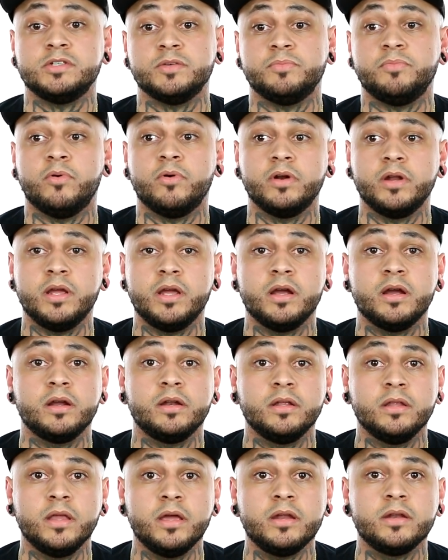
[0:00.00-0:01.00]
supported here in
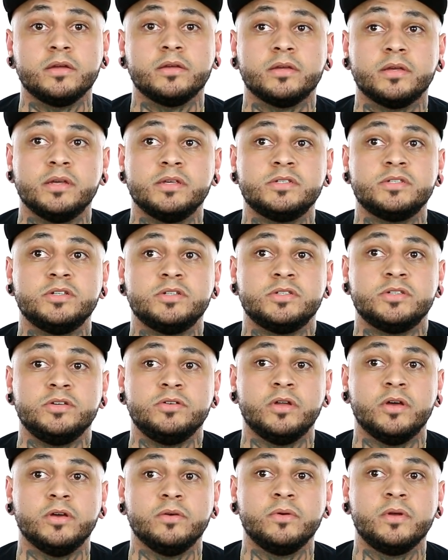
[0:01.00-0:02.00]
Atlanta. It's just, you
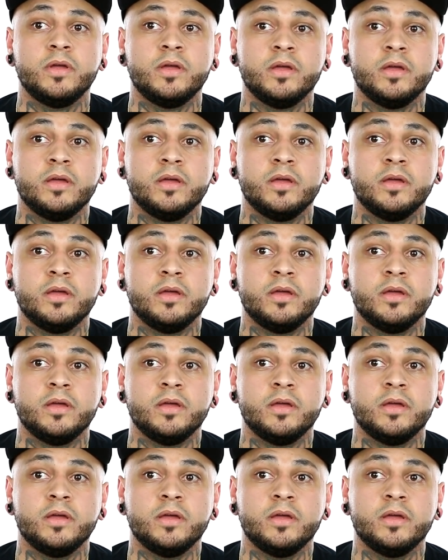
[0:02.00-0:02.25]
know.